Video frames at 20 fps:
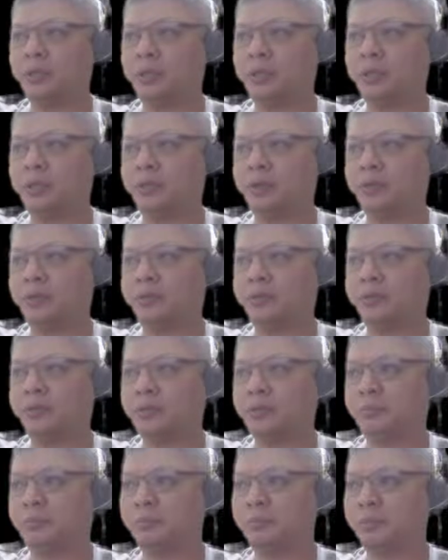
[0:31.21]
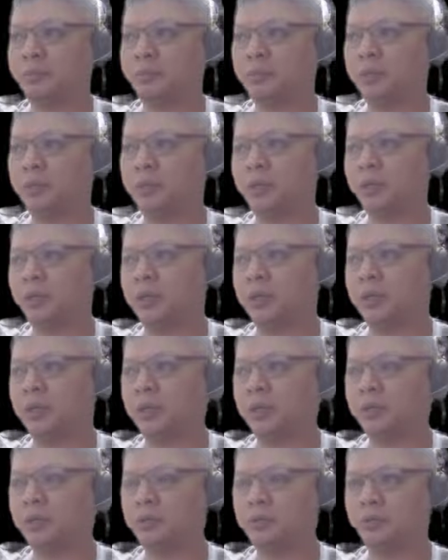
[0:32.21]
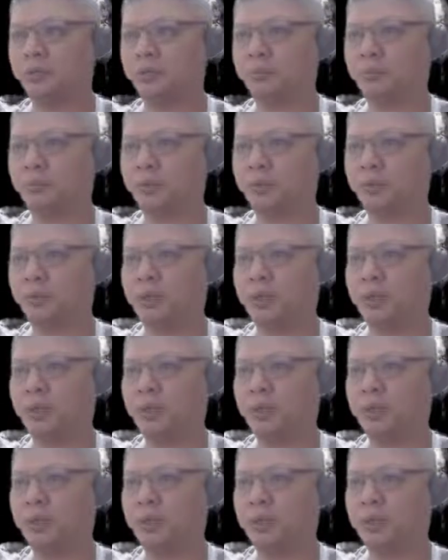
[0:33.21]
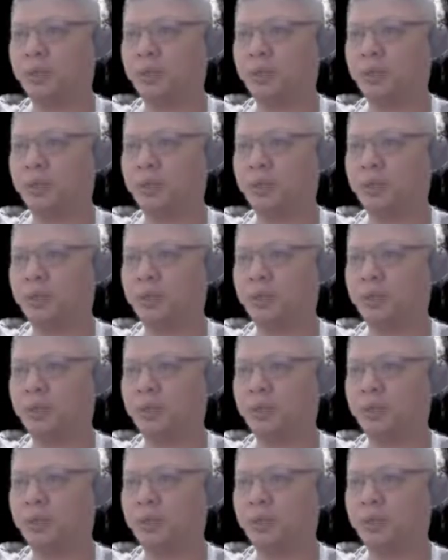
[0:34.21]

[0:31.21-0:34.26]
In the original book, this was part 9,